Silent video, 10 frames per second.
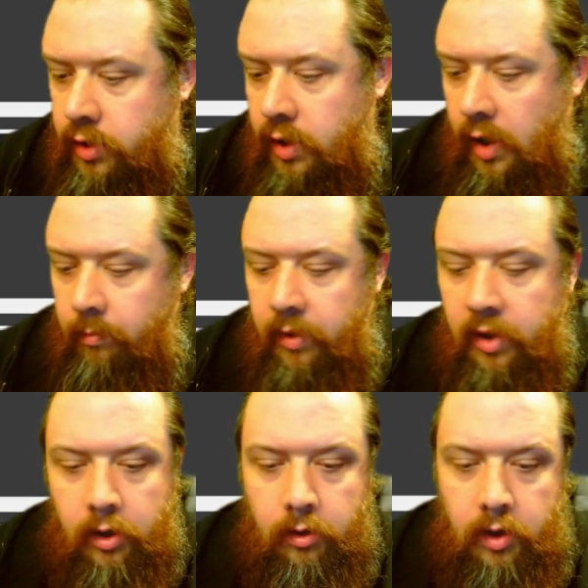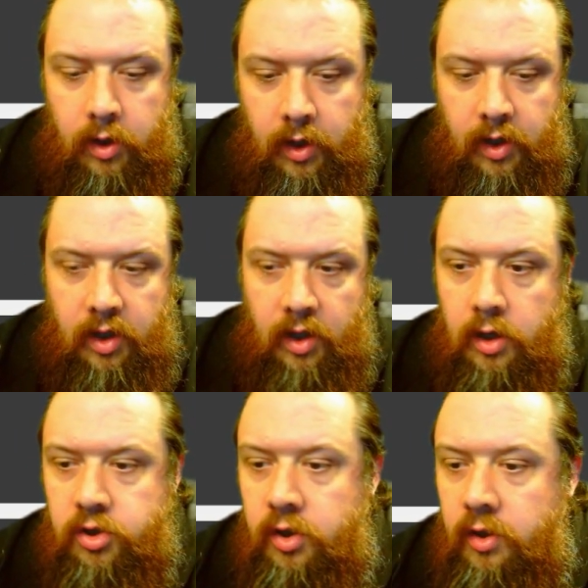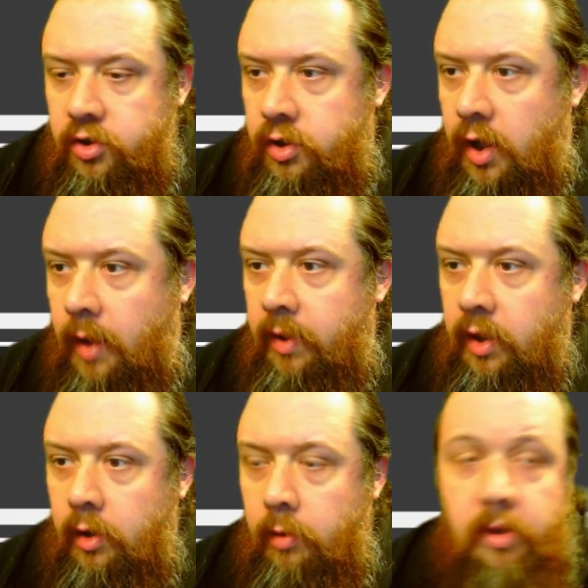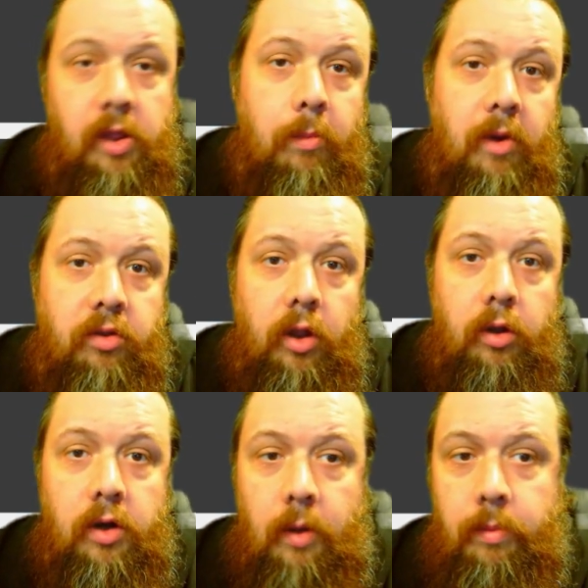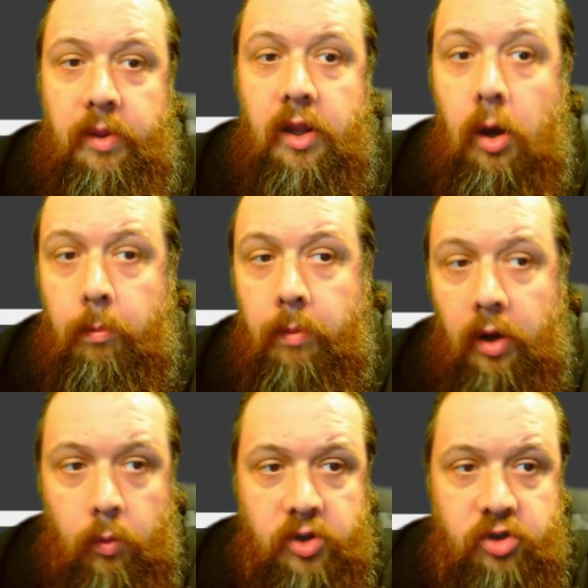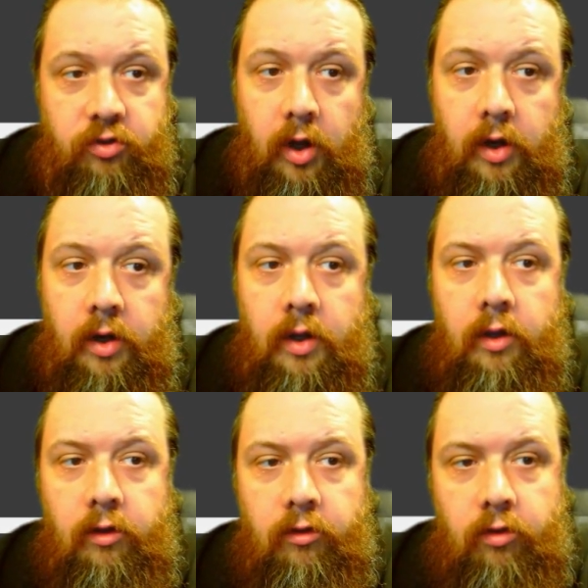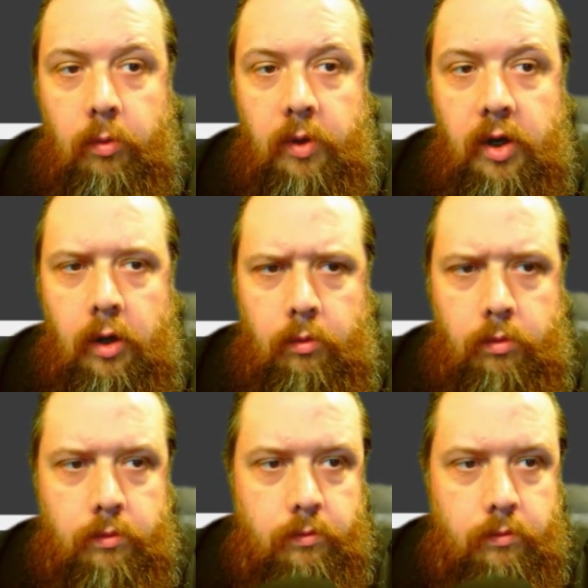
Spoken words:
not be loaded, and the cutscene should not be loaded. But they both loaded up in the notebook, which is good. So we know